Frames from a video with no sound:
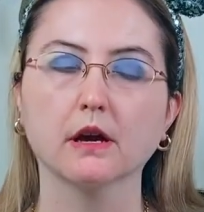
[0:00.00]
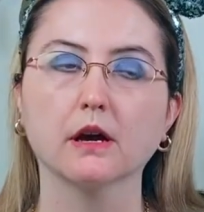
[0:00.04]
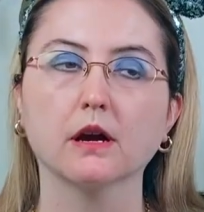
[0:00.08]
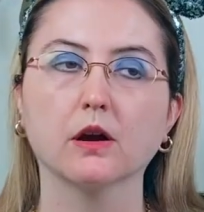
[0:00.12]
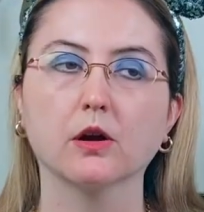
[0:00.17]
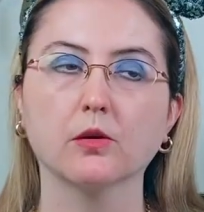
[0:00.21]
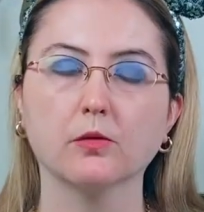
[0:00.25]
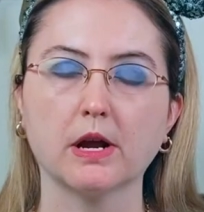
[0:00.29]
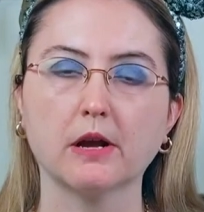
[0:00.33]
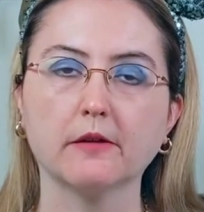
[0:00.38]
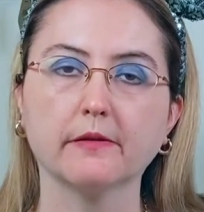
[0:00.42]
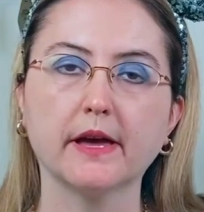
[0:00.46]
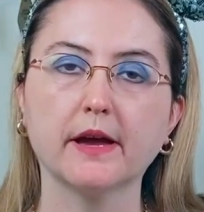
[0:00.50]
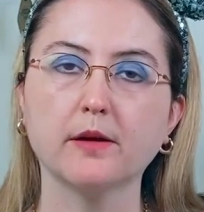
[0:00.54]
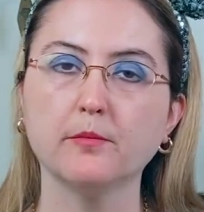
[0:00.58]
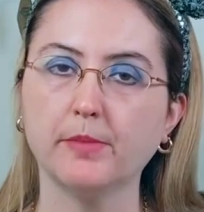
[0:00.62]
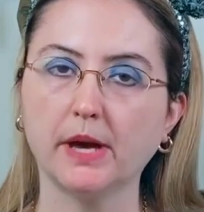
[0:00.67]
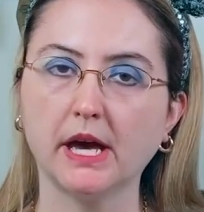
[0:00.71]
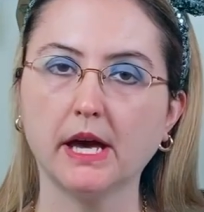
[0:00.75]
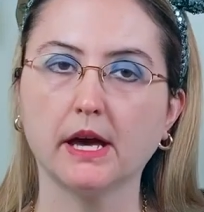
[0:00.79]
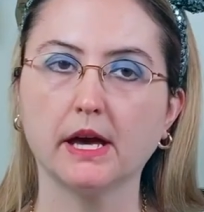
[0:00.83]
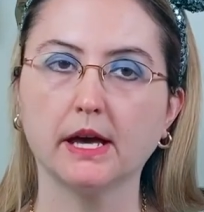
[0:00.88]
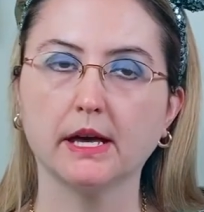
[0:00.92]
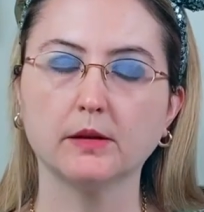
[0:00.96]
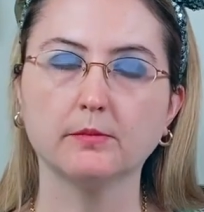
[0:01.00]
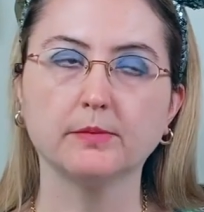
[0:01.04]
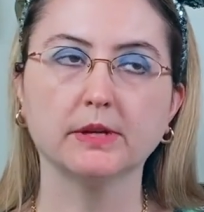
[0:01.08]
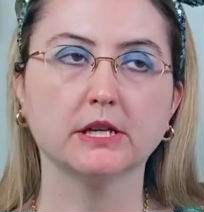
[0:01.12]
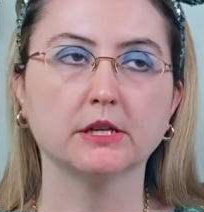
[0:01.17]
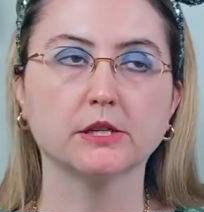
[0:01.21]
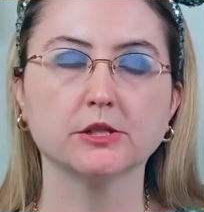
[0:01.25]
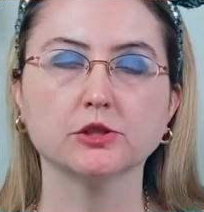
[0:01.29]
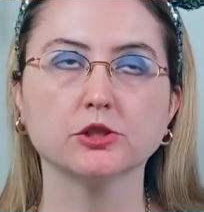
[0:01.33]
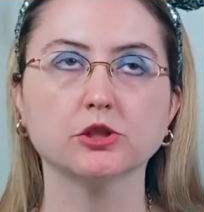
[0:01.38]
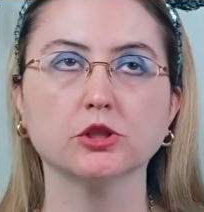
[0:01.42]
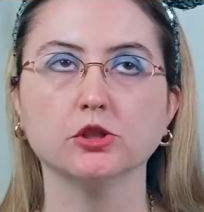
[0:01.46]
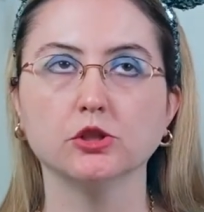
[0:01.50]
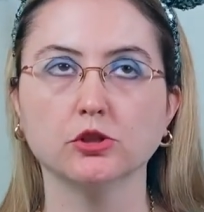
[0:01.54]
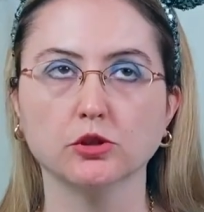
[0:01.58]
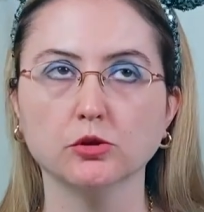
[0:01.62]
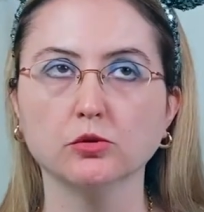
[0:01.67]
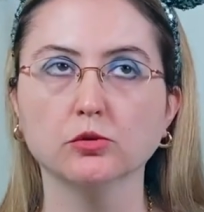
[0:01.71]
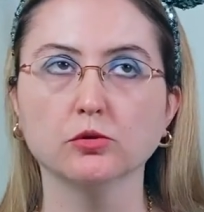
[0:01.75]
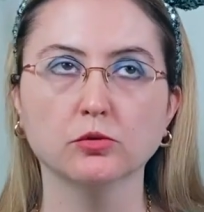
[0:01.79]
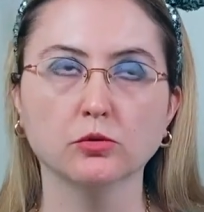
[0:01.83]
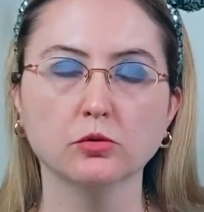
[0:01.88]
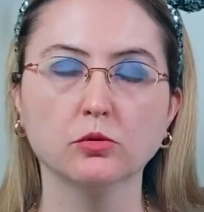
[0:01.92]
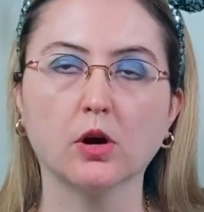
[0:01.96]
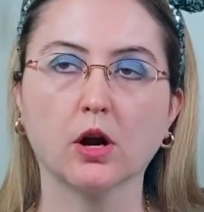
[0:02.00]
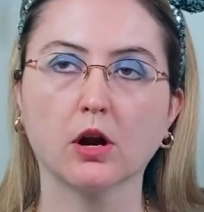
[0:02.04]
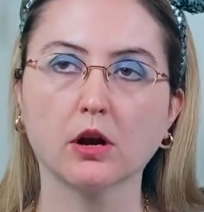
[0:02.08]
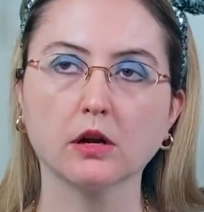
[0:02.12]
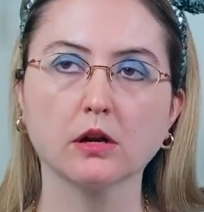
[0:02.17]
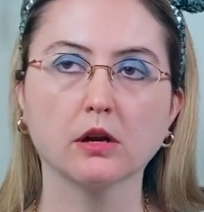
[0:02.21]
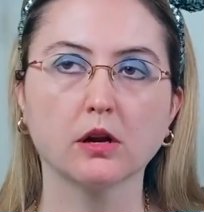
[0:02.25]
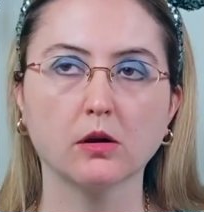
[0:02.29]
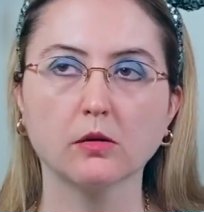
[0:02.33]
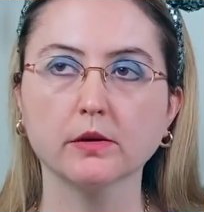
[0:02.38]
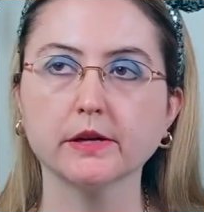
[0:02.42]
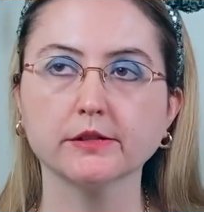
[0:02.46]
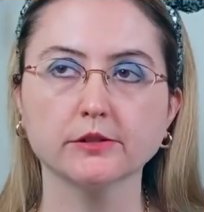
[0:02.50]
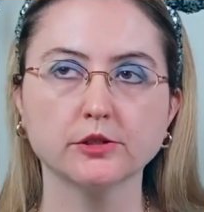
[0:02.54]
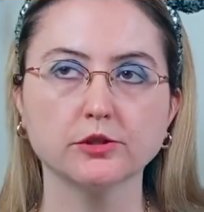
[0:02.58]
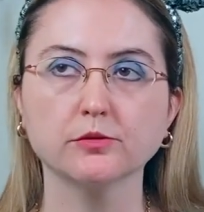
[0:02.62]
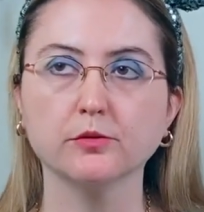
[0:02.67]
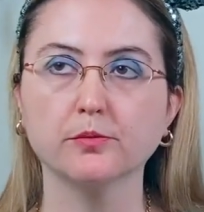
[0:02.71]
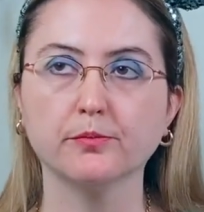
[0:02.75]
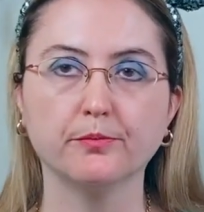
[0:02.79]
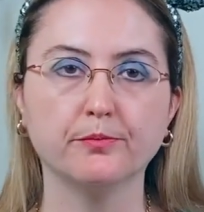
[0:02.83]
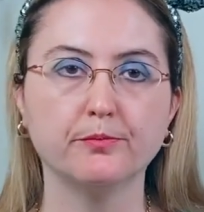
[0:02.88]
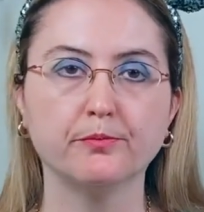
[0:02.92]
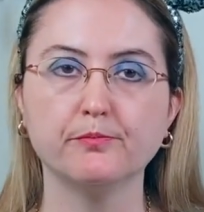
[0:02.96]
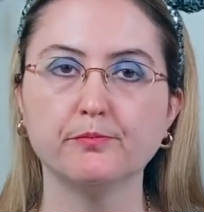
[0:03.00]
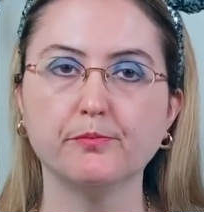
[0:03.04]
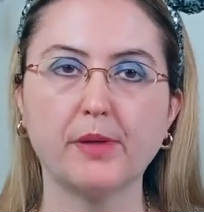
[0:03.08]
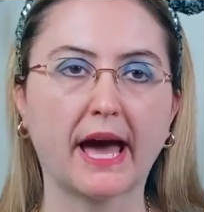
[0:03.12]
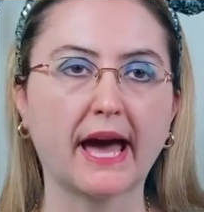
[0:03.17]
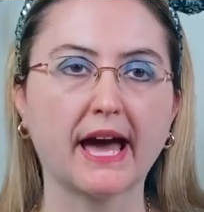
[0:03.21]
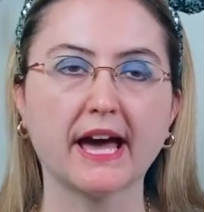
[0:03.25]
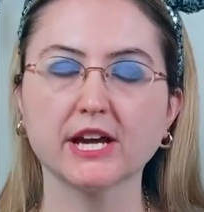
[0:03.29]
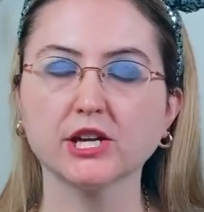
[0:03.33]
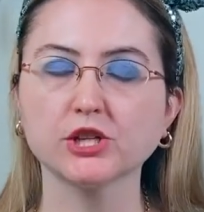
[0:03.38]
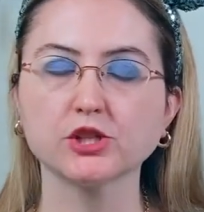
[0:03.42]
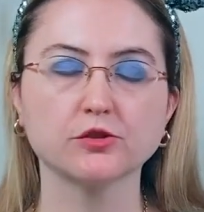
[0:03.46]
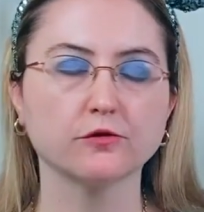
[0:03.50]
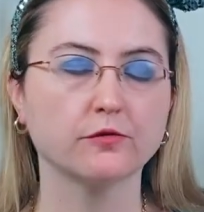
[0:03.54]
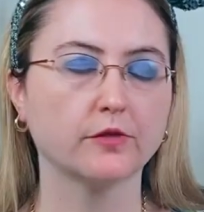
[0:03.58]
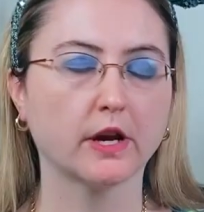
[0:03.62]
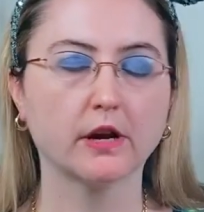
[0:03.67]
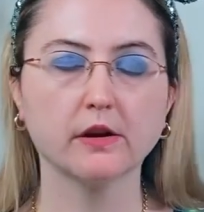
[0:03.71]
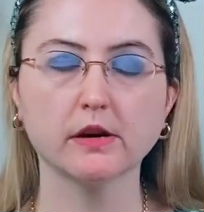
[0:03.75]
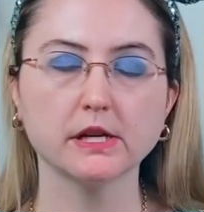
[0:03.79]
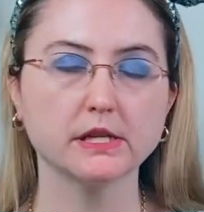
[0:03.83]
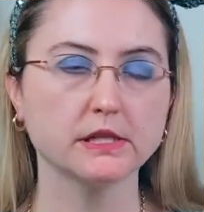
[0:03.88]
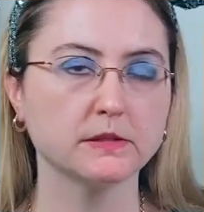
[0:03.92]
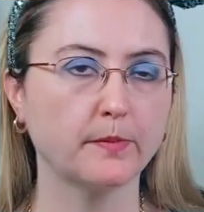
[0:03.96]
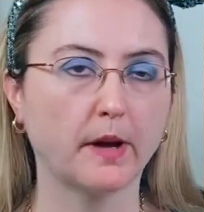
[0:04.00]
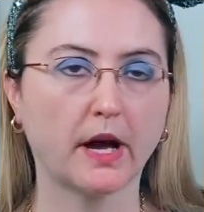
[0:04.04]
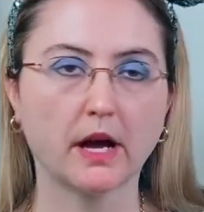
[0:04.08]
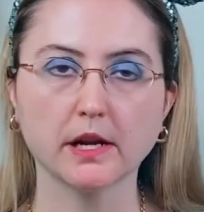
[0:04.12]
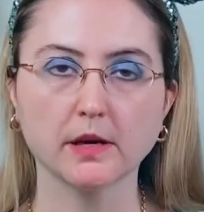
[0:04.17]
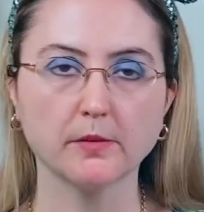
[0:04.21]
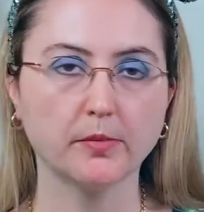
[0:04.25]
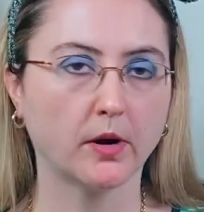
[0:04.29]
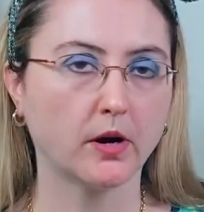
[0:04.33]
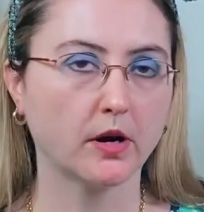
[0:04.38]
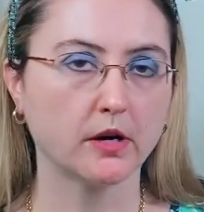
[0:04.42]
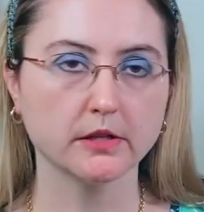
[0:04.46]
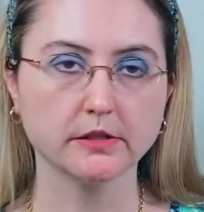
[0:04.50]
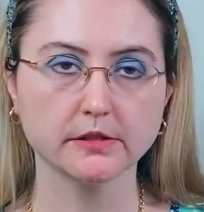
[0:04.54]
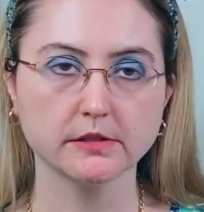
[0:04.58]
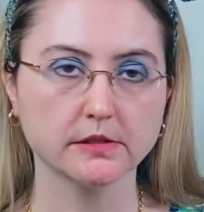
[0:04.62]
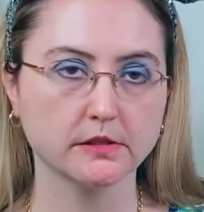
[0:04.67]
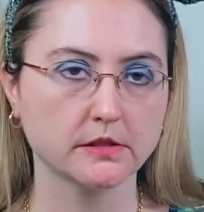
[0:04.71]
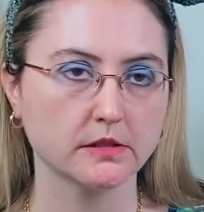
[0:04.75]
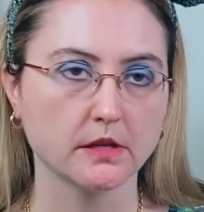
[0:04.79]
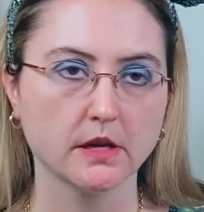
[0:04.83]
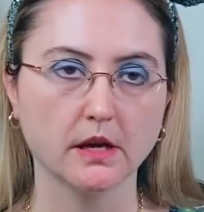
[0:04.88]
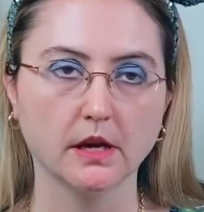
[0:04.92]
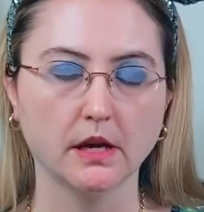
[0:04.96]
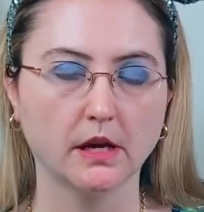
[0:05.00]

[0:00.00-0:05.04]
around that bed, because you are going to bash various body parts